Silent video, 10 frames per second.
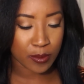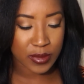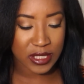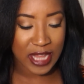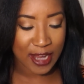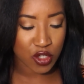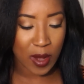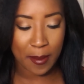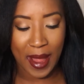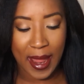
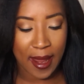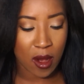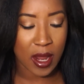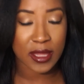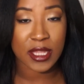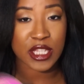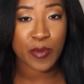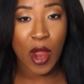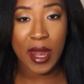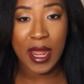saturate my hair in this
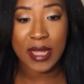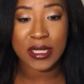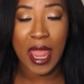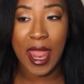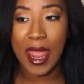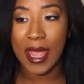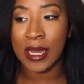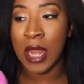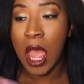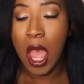product
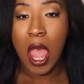and